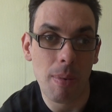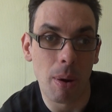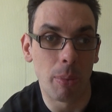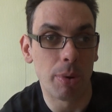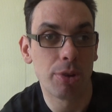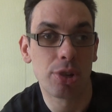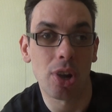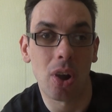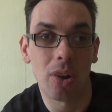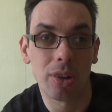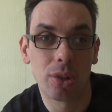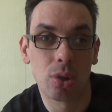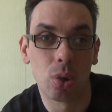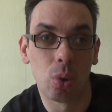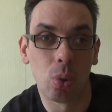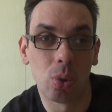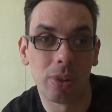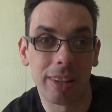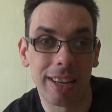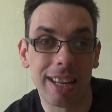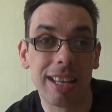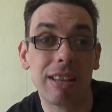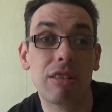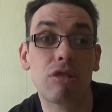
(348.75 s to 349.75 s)
but which I
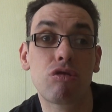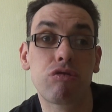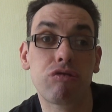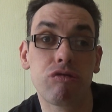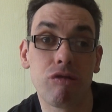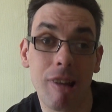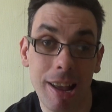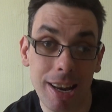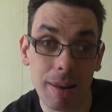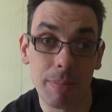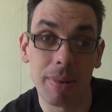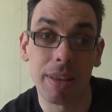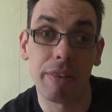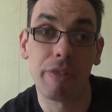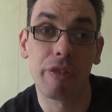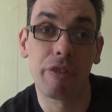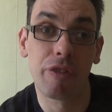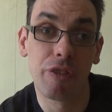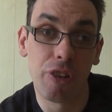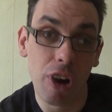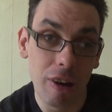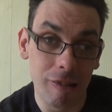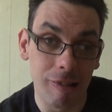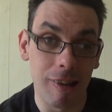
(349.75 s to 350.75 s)
call an incredibly
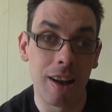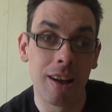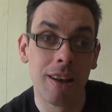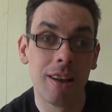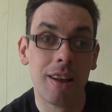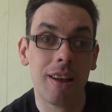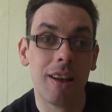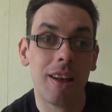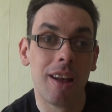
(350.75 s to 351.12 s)
thorough